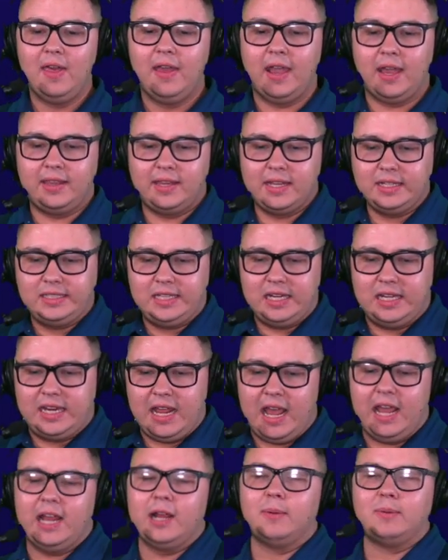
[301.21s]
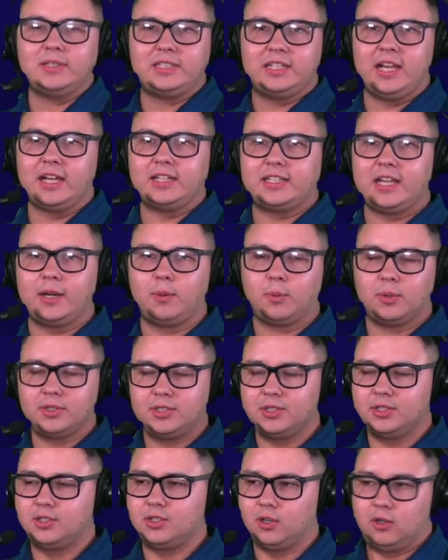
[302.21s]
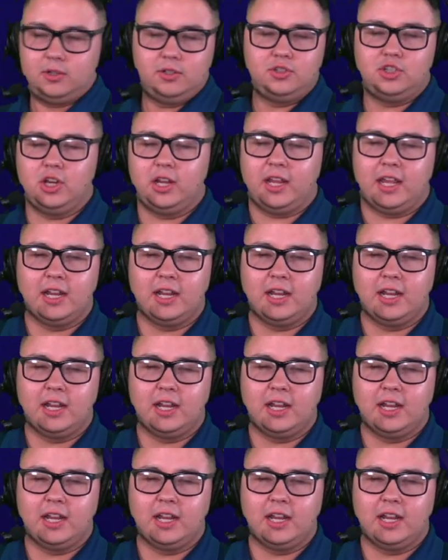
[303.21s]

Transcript: And then today it was Gus Edwards' turn. J.K.